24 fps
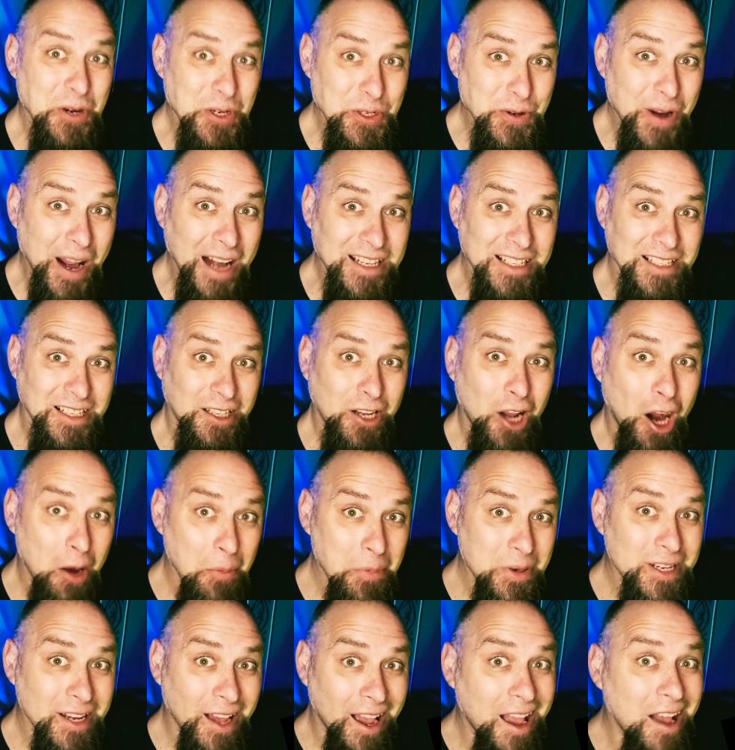are attracted to
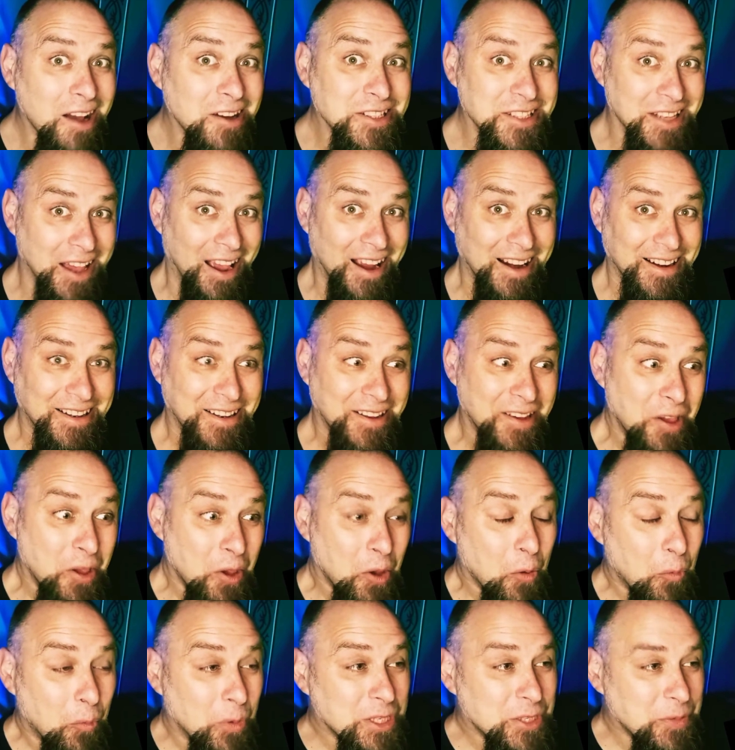carbon dioxide,
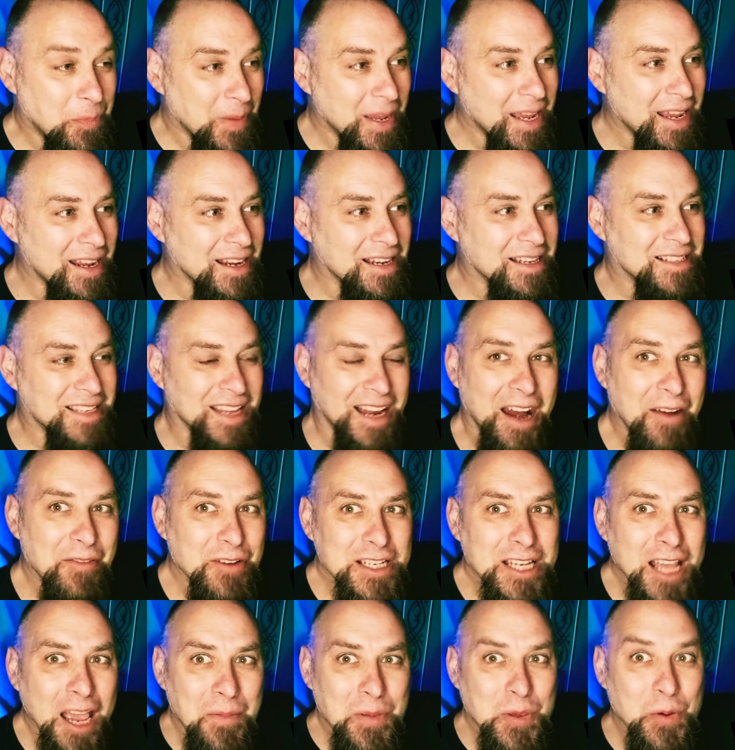which means that
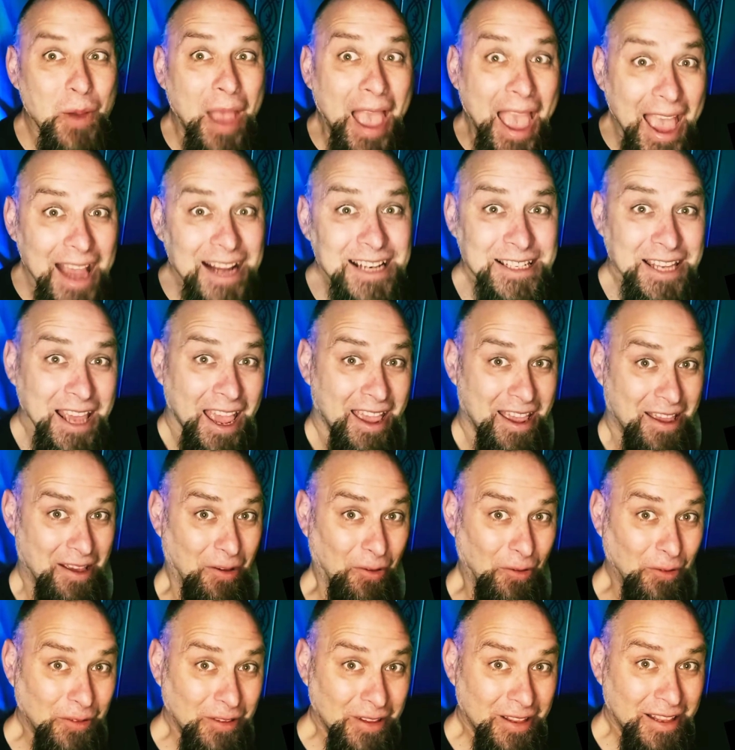every time you
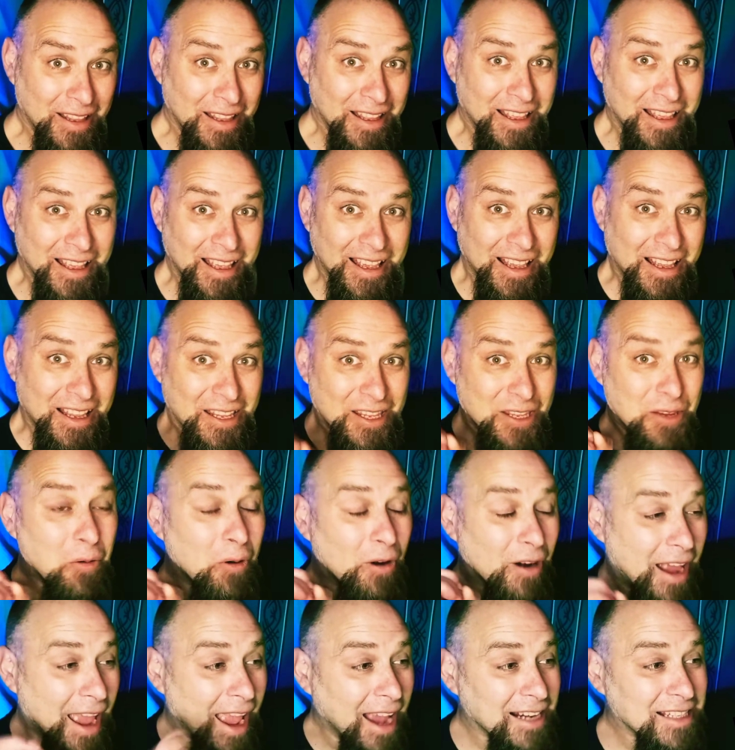exhale, you
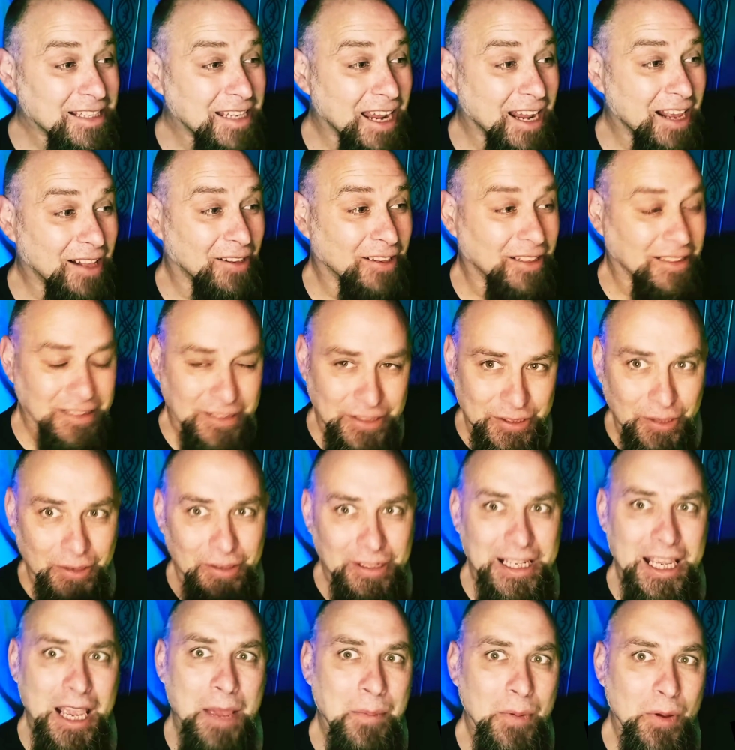are exhaling
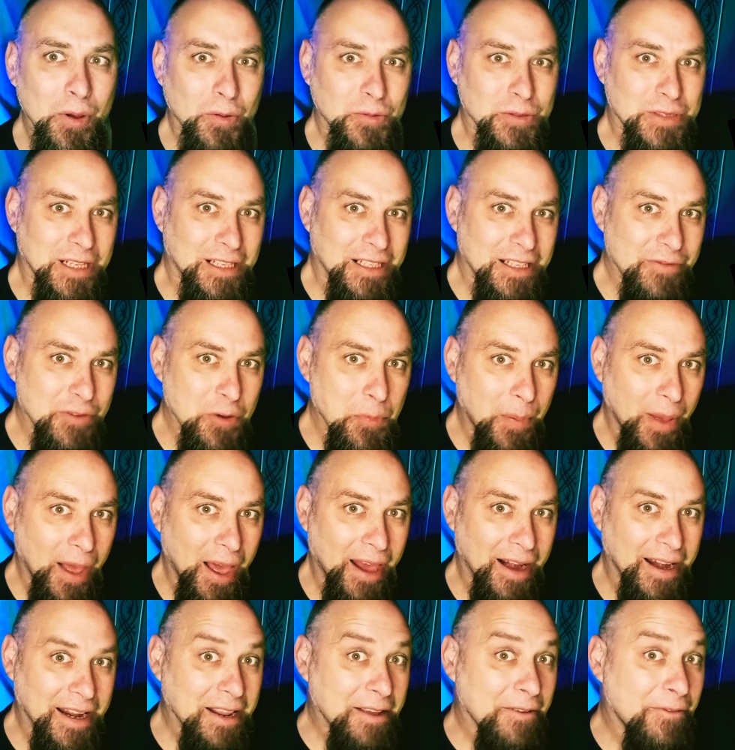certain chemicals that leave your
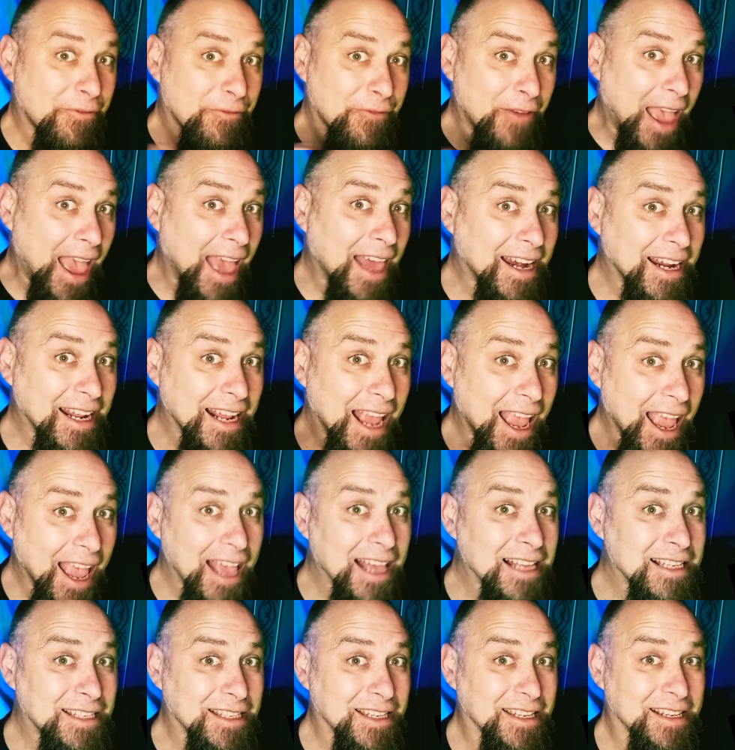body, fatty
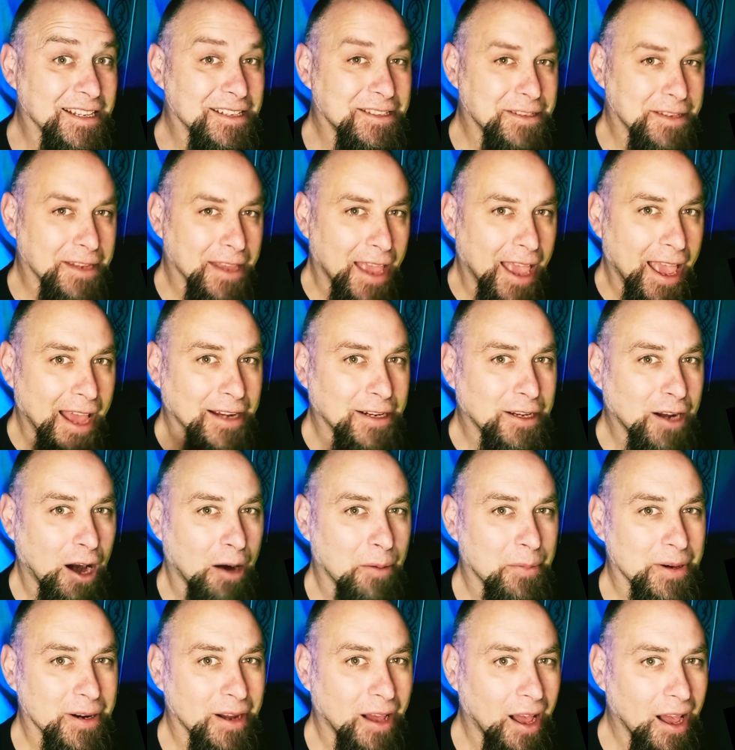acids, and
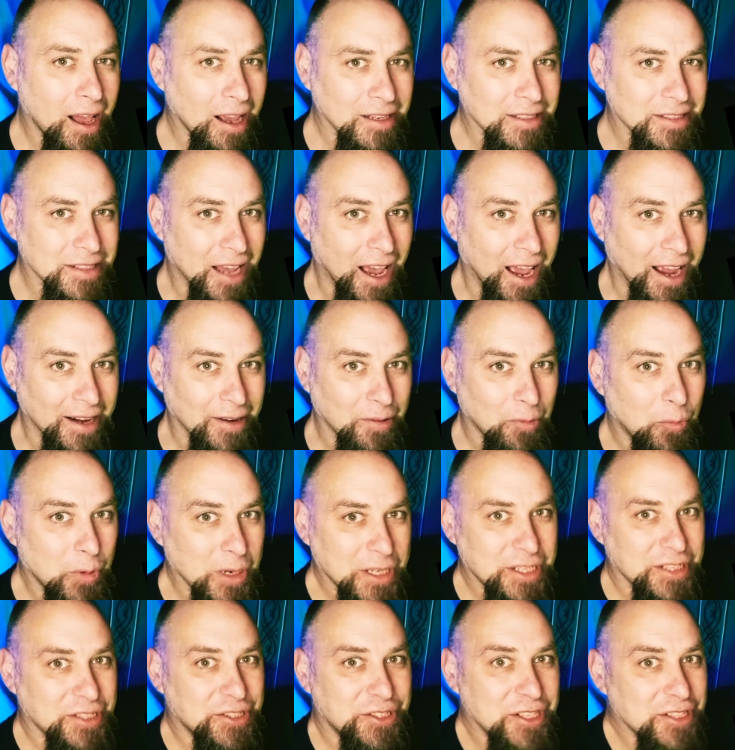carbon dioxide,
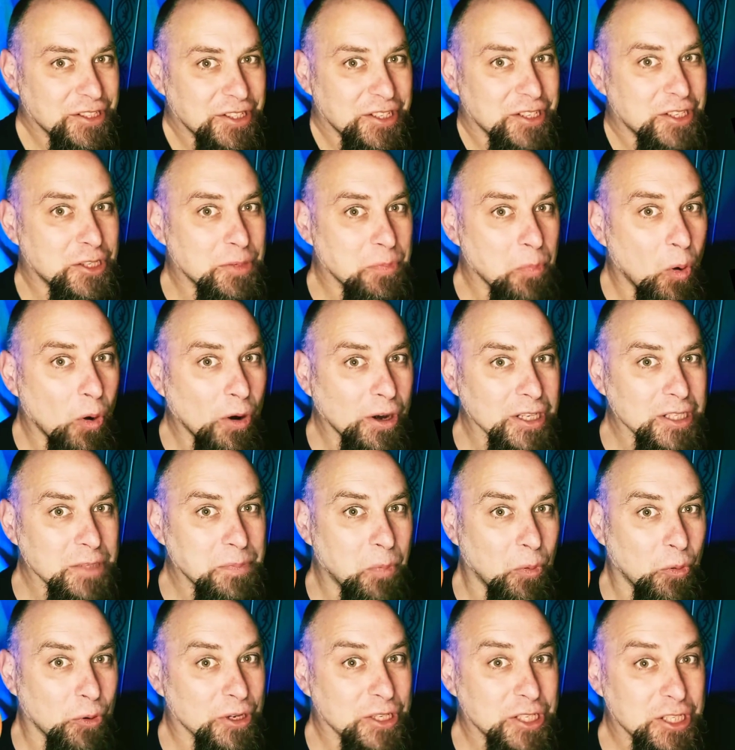which is just a
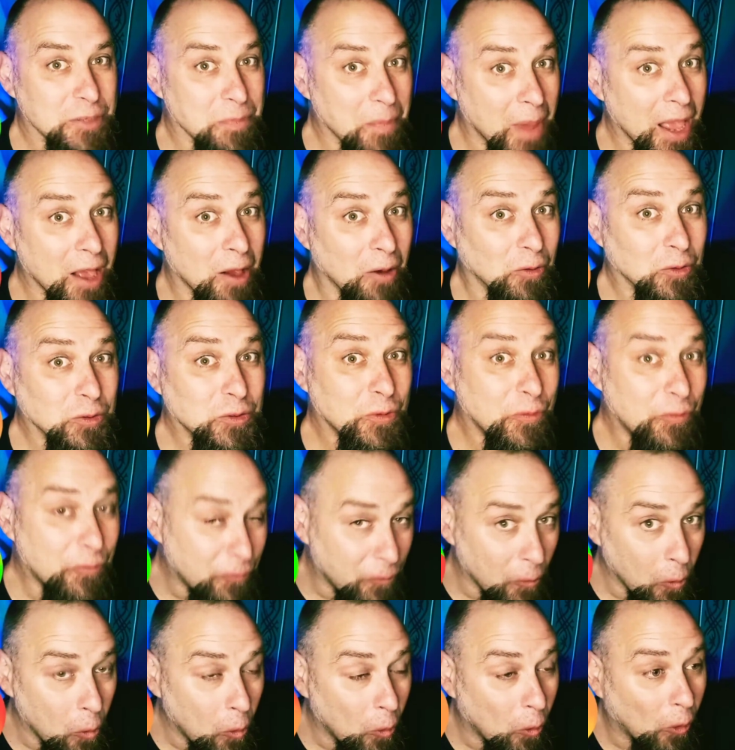smorgasbord of smells
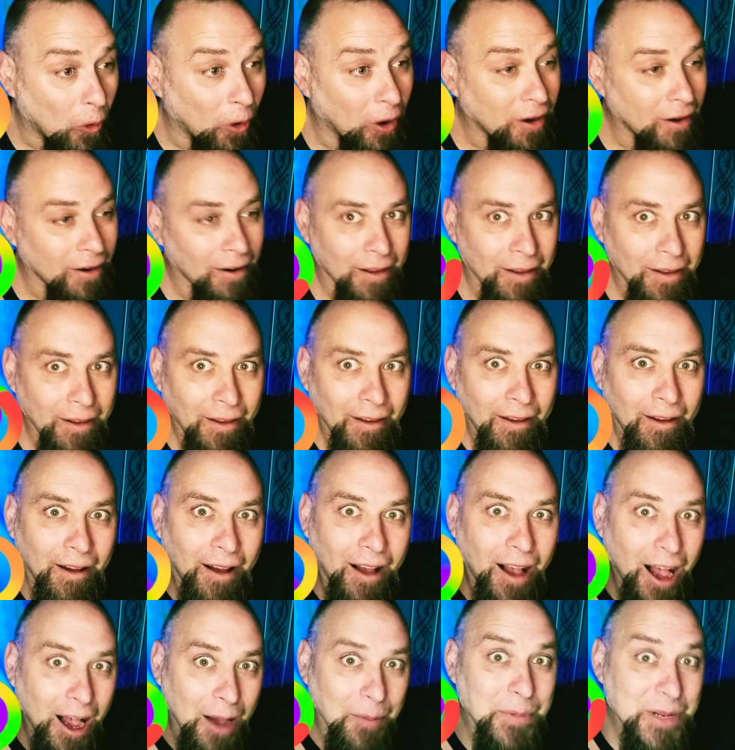for
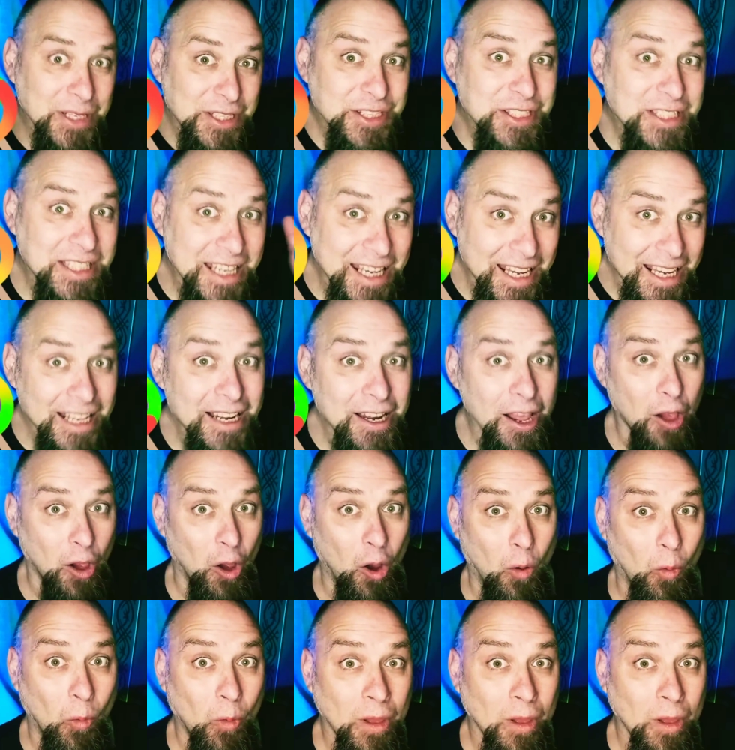a mosquito.